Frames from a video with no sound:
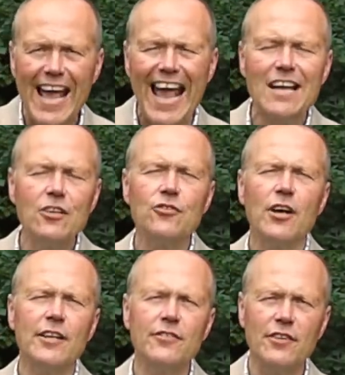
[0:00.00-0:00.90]

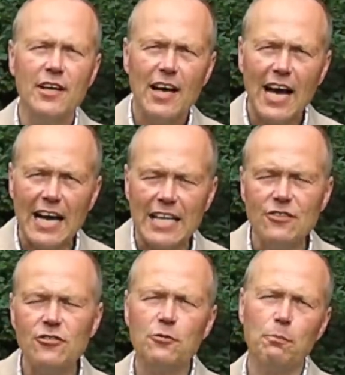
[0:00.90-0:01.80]
energized and
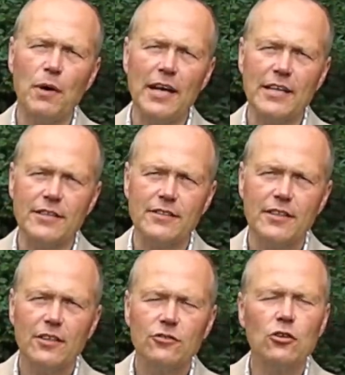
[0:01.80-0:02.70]
inspired
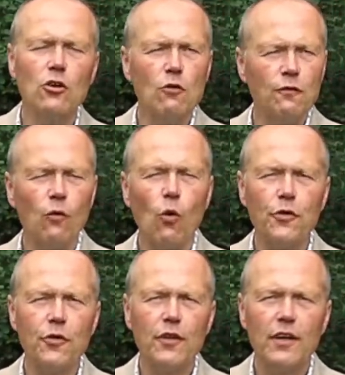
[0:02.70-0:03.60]
to go
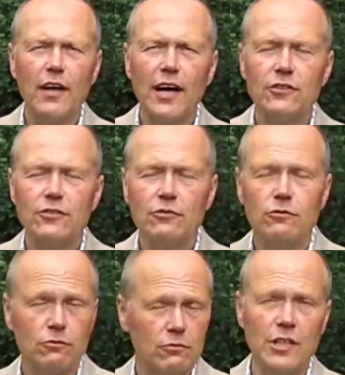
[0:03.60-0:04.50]
forth and
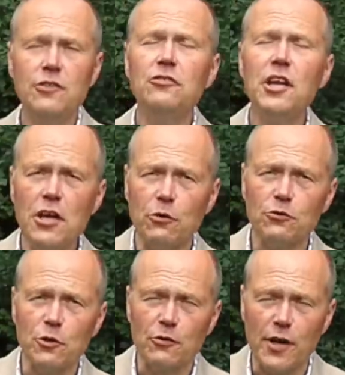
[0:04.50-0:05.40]
continue
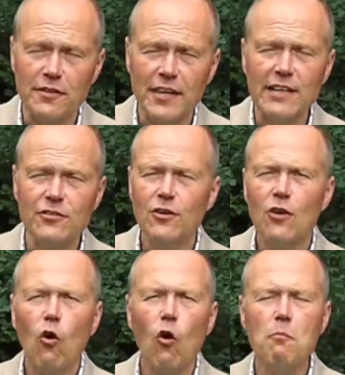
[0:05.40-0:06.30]
doing great things,
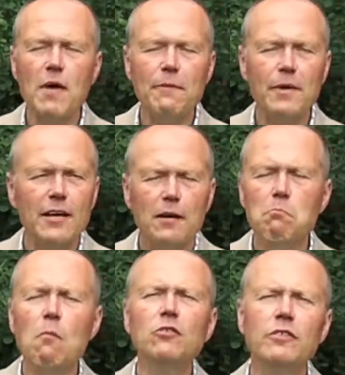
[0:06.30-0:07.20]
or maybe
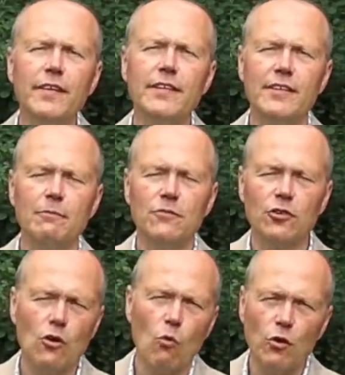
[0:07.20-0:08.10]
motivate them
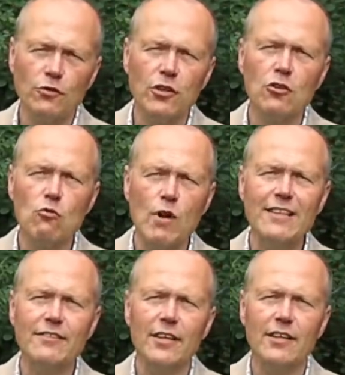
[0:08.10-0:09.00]
to go on to
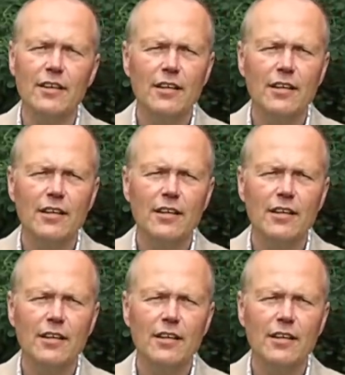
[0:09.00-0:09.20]
greater